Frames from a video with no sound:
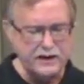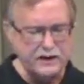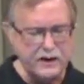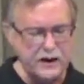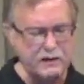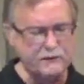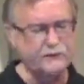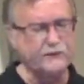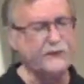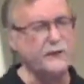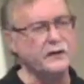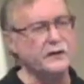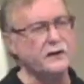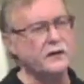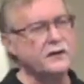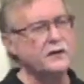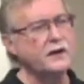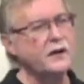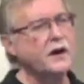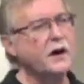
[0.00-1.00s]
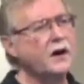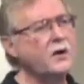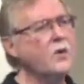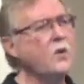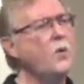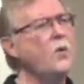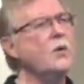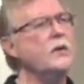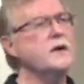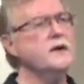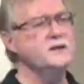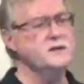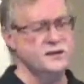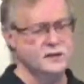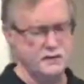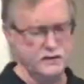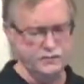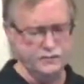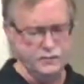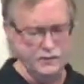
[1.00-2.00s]
comfort according to
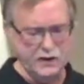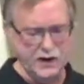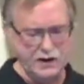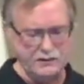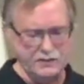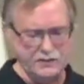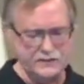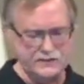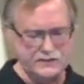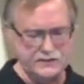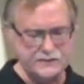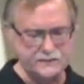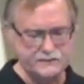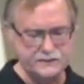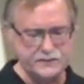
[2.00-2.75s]
your promise.